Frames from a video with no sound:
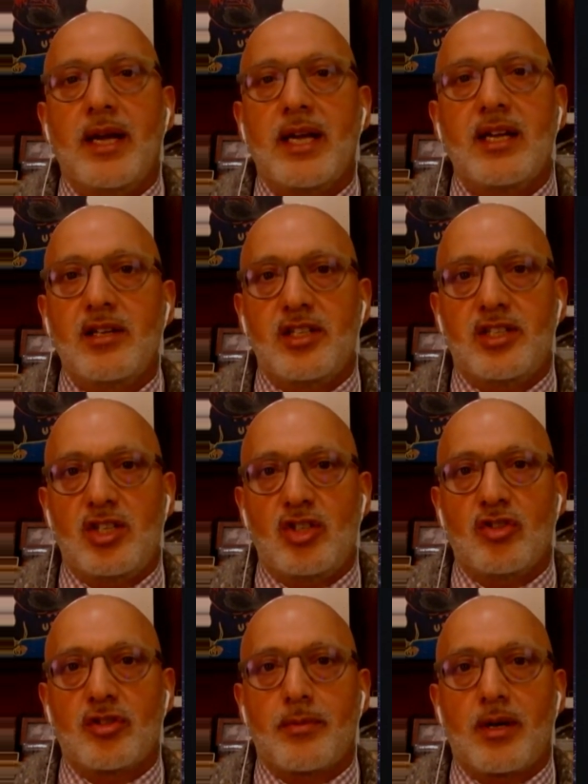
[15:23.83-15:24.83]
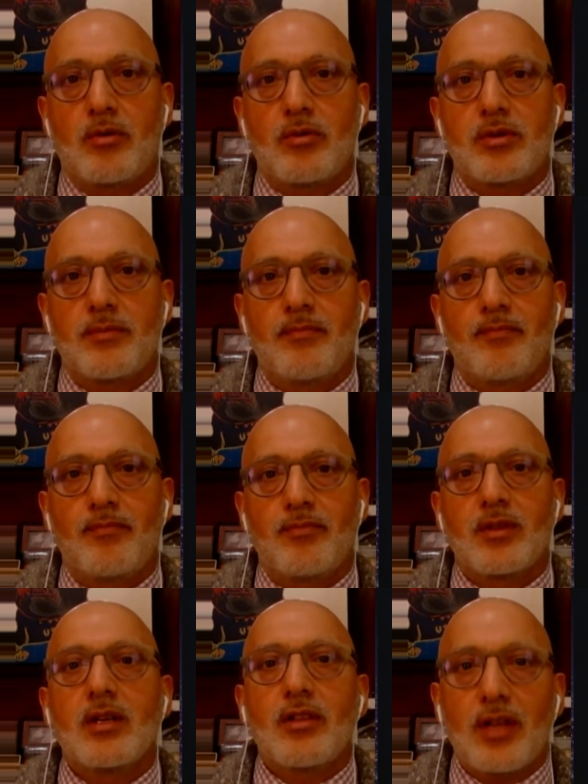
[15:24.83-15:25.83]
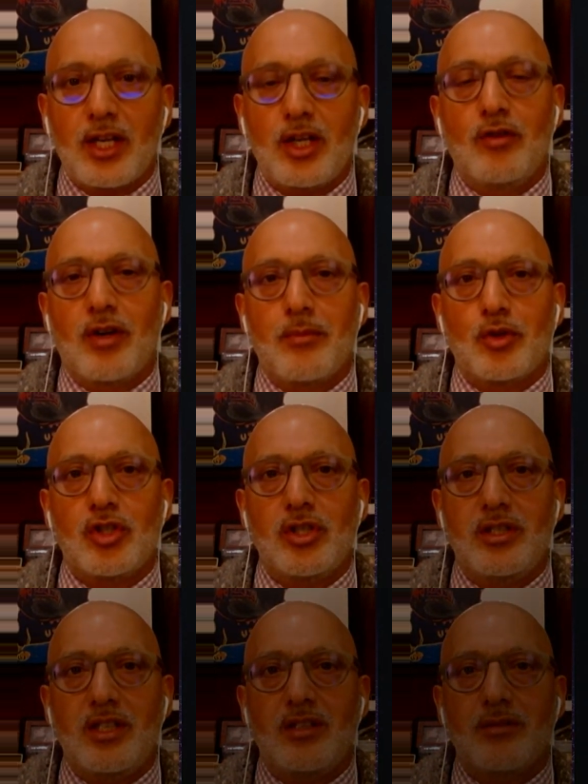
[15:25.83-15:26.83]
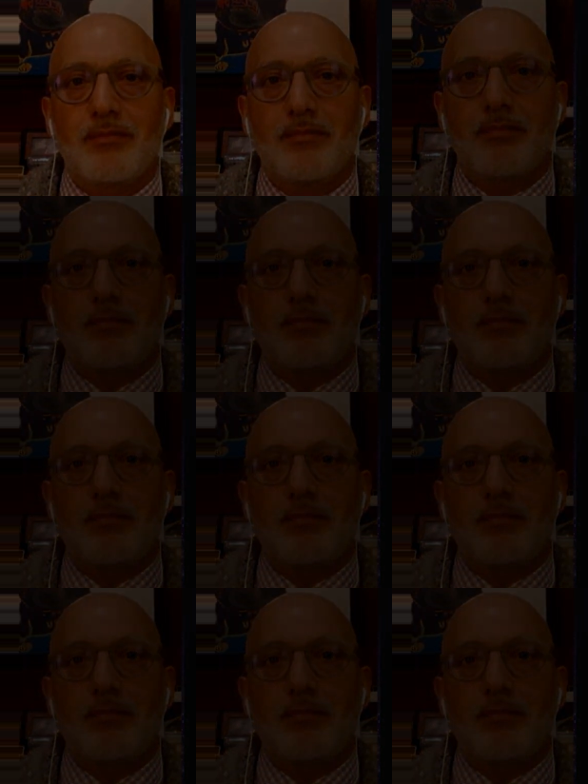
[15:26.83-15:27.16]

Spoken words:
making decisions about. Thank you very much indeed.